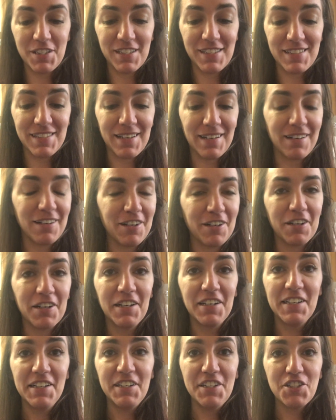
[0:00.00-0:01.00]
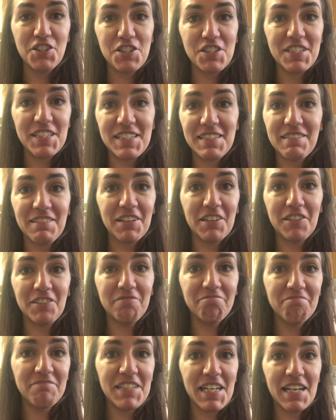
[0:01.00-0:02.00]
It's like our just
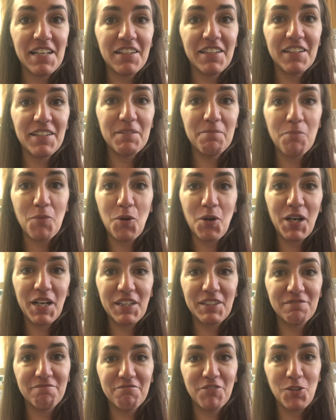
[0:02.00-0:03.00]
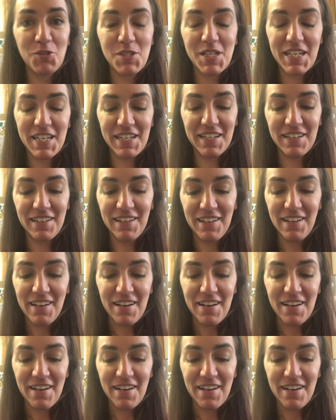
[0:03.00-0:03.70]
little daily morning routine.